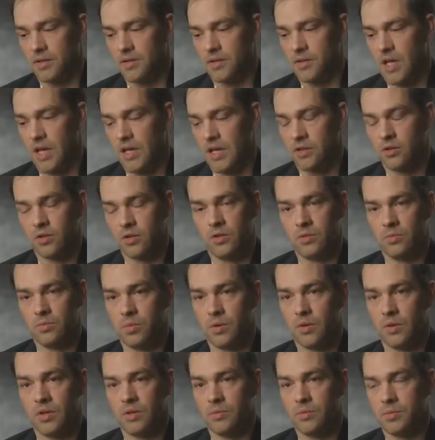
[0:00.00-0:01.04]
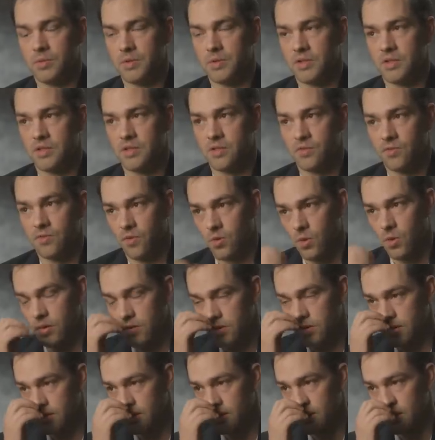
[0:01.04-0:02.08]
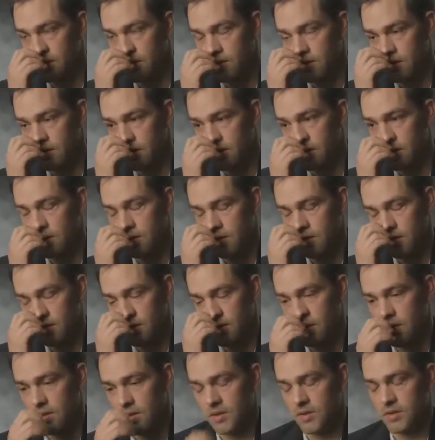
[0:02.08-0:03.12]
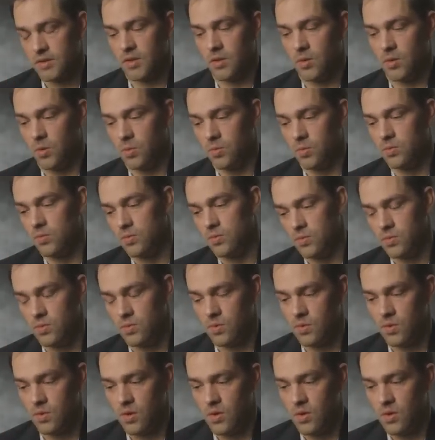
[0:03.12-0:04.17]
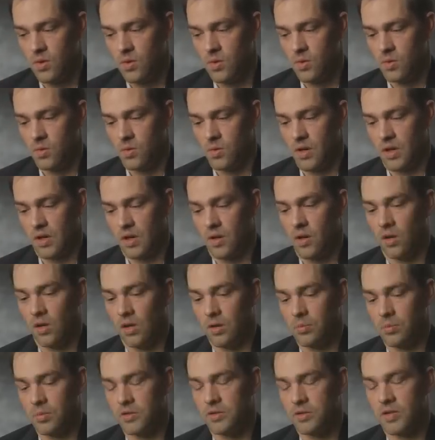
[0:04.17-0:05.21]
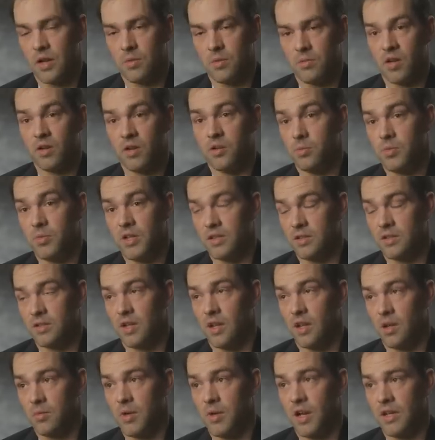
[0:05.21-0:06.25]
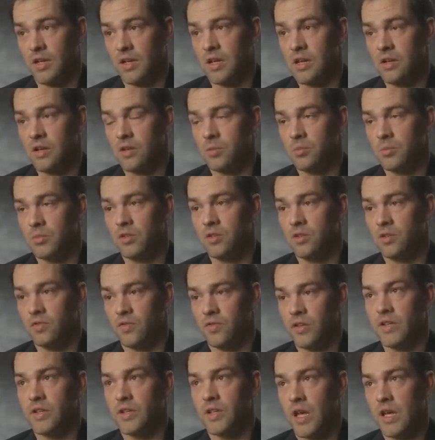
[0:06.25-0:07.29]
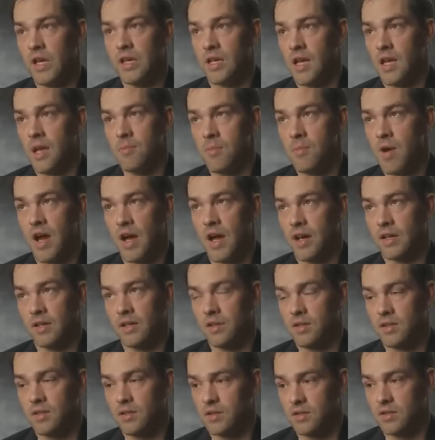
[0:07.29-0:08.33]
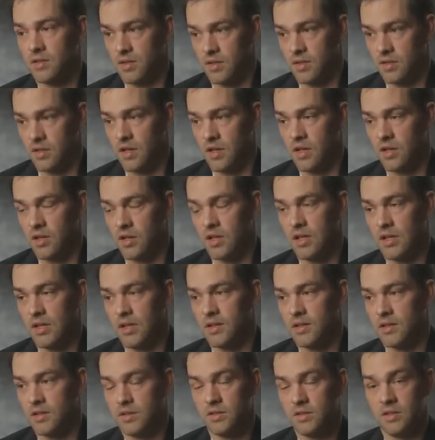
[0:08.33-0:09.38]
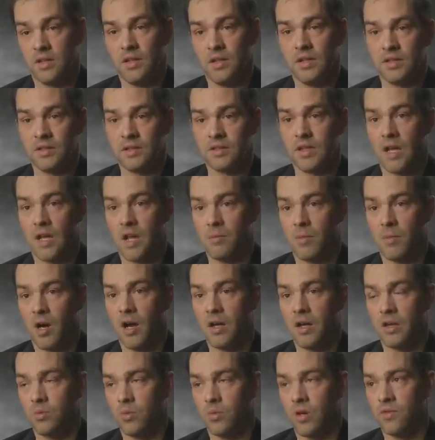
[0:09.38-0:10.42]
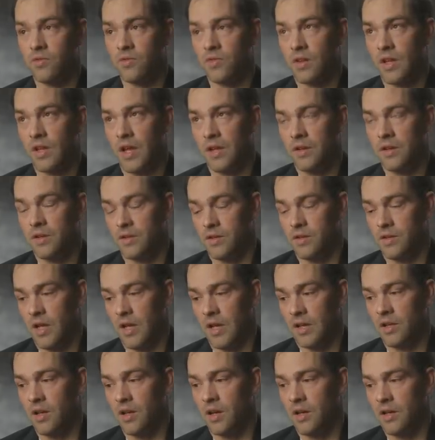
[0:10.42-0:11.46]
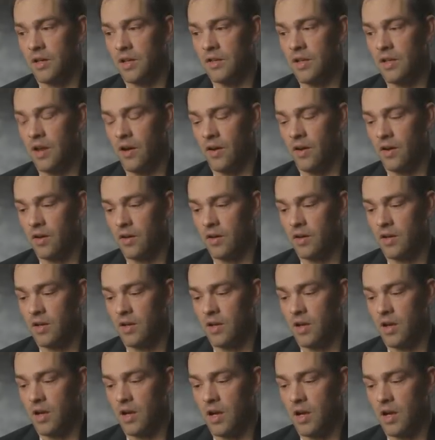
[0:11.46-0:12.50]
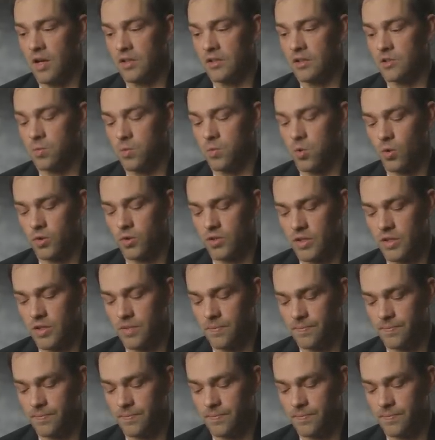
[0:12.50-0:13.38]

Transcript: and couldn't put it in position for us. So when I called up Lieutenant Bunderman to tell him I needed to move, he came back and said, "You need to stand by and wait for that gun in there to support you."